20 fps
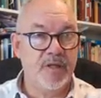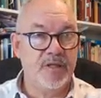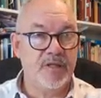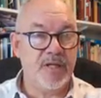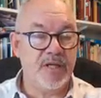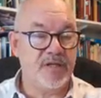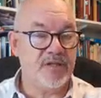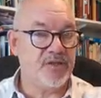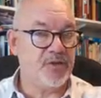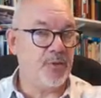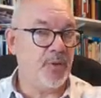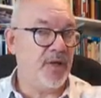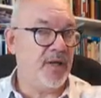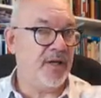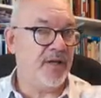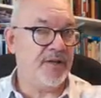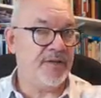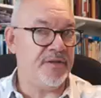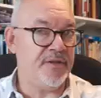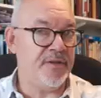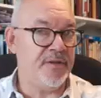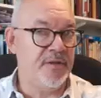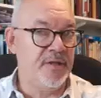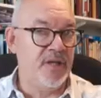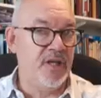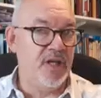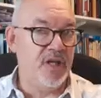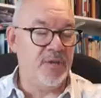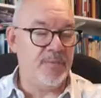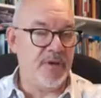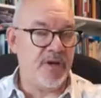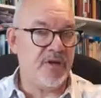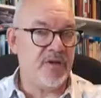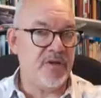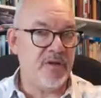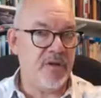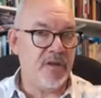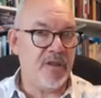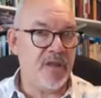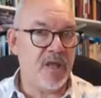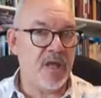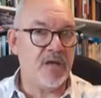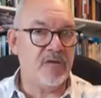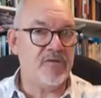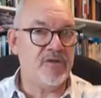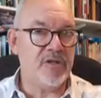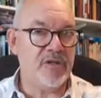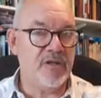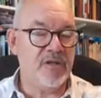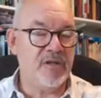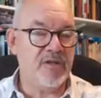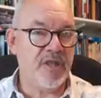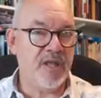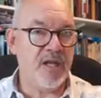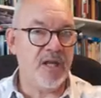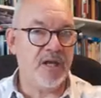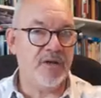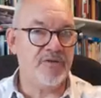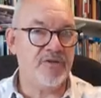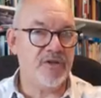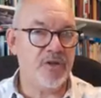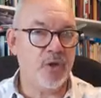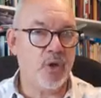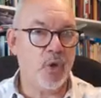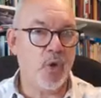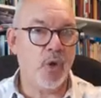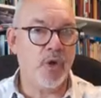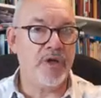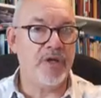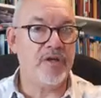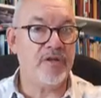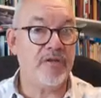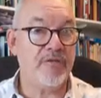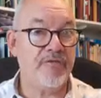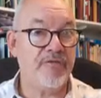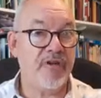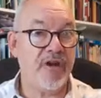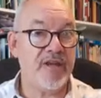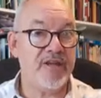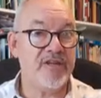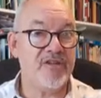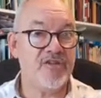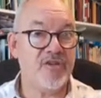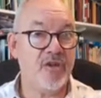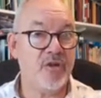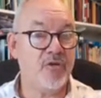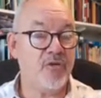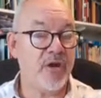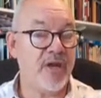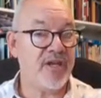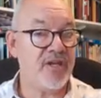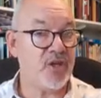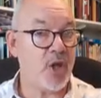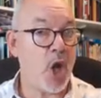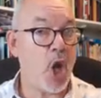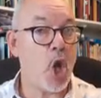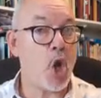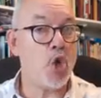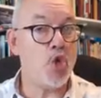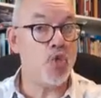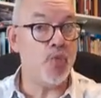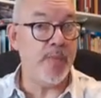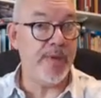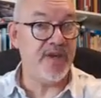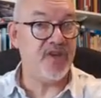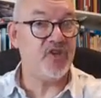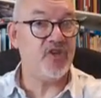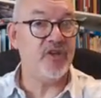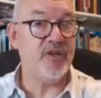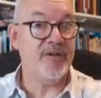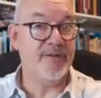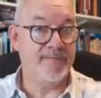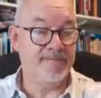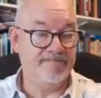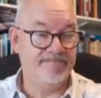Dallas Willard, an American theologian coined the phrase the Great Omission.